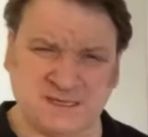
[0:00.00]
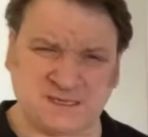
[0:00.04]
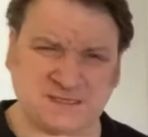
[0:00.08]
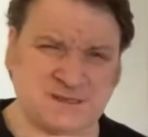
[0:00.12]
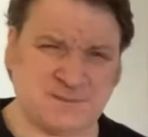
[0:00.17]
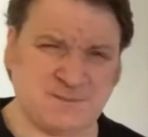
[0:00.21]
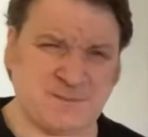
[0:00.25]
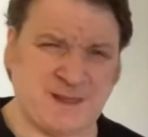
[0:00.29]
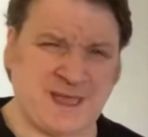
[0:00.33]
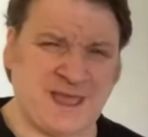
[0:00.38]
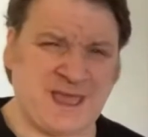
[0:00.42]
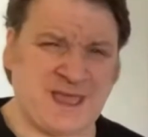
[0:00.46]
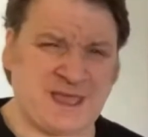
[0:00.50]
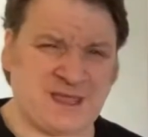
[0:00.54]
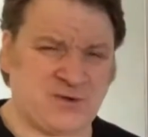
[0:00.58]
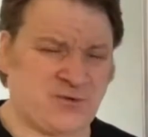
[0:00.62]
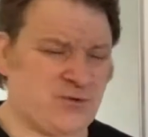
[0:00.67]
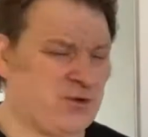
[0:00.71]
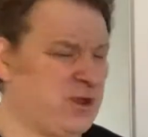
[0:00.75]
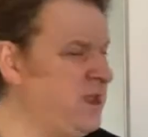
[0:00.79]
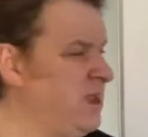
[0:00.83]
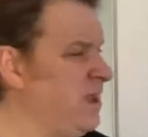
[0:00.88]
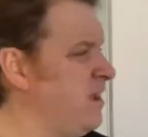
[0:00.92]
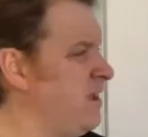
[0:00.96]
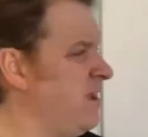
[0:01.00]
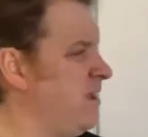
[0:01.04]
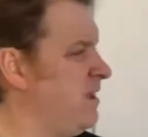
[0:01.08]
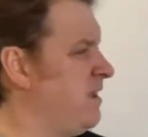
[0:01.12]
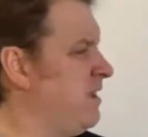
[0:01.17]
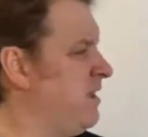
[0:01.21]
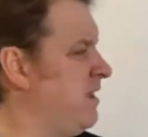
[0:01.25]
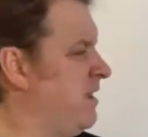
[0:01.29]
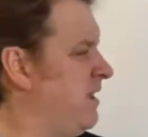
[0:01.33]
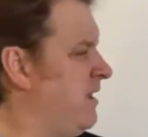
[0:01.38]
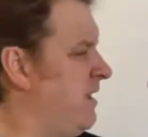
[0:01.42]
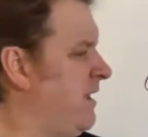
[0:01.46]
them angry.
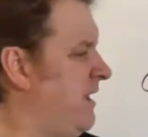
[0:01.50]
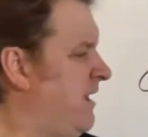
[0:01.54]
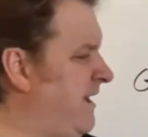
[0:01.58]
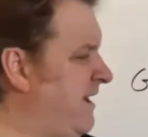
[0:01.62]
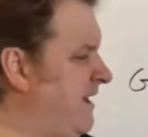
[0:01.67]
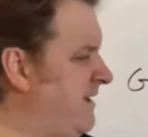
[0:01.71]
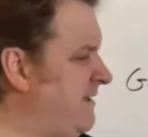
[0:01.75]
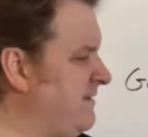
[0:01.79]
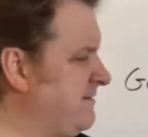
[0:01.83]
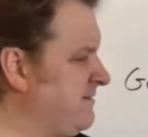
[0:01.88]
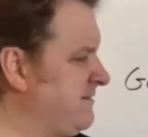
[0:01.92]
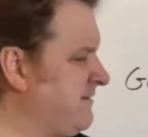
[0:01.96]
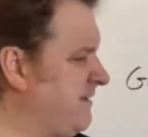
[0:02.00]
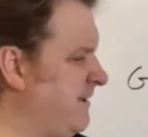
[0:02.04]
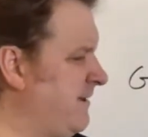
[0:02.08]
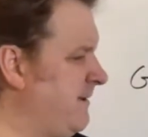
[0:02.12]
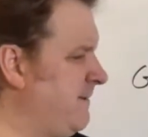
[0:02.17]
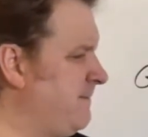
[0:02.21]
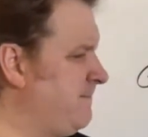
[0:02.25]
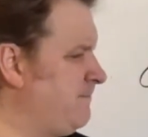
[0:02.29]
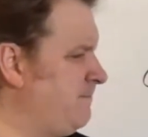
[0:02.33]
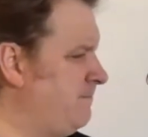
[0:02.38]
And um,